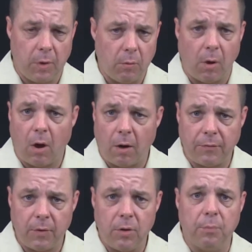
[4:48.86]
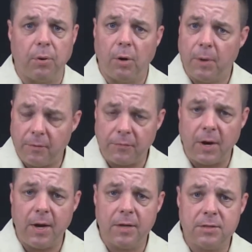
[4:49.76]
We will offer you permanent
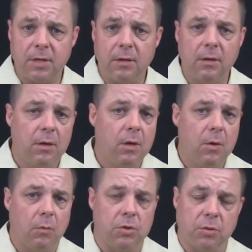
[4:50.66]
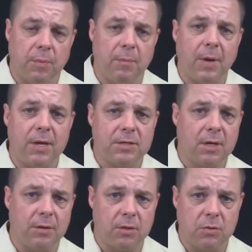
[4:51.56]
financing, which will be based
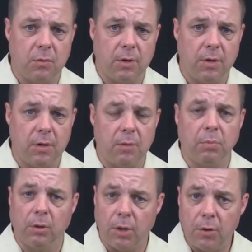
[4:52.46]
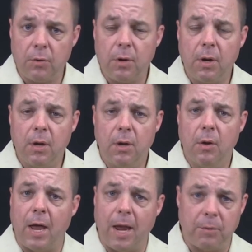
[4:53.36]
on the 20-year balloon,
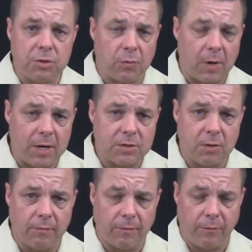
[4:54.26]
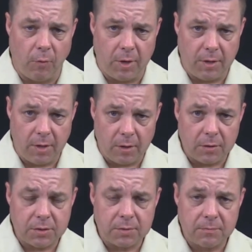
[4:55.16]
amortized over 40
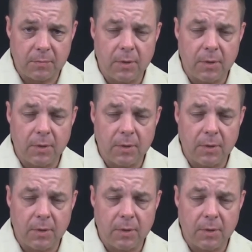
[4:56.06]
years.